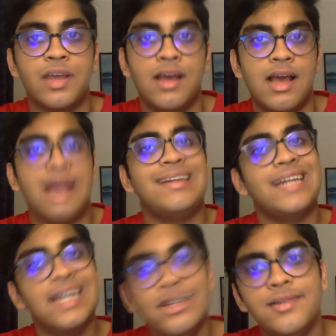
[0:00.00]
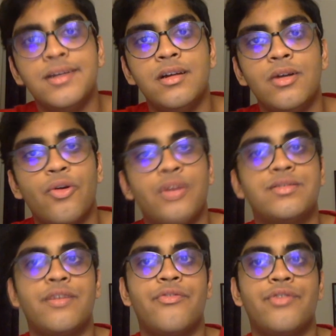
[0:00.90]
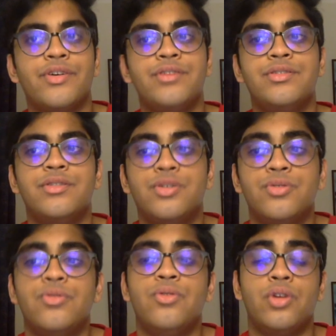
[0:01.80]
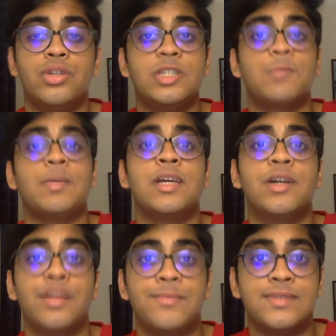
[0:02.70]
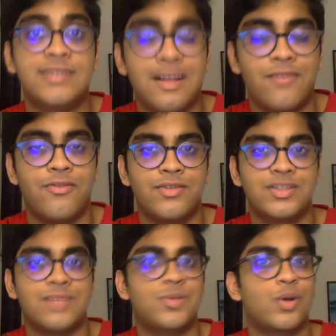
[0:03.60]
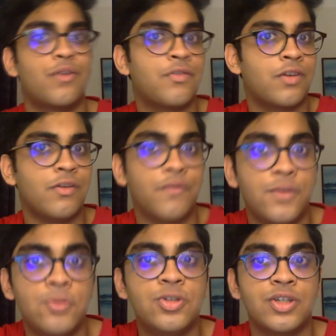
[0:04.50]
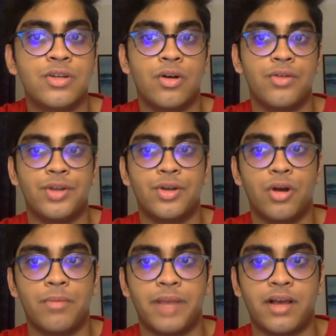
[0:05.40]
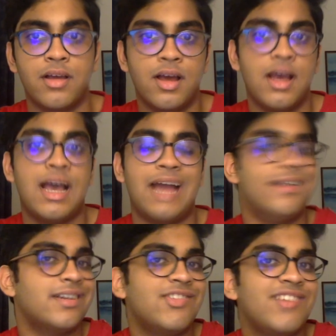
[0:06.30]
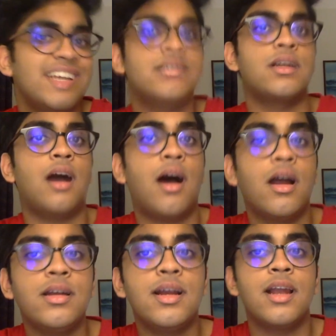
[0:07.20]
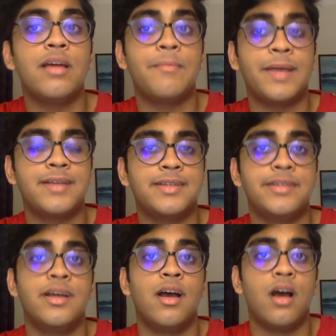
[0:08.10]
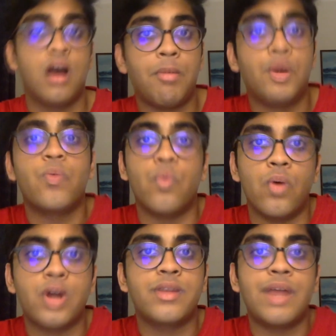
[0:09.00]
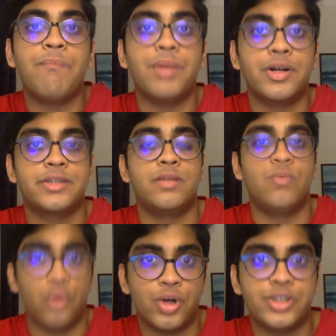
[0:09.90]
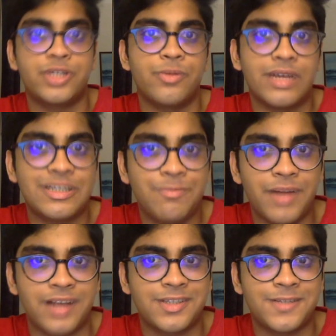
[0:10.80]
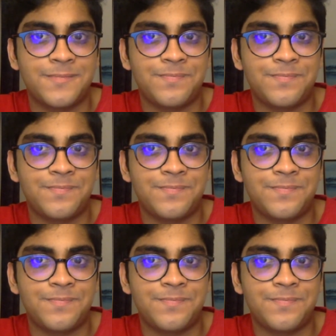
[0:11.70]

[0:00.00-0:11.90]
And internal noise refers to the speaker themselves, some sort of confusion on the topic, and conveys an unclear message about what that person wants to express.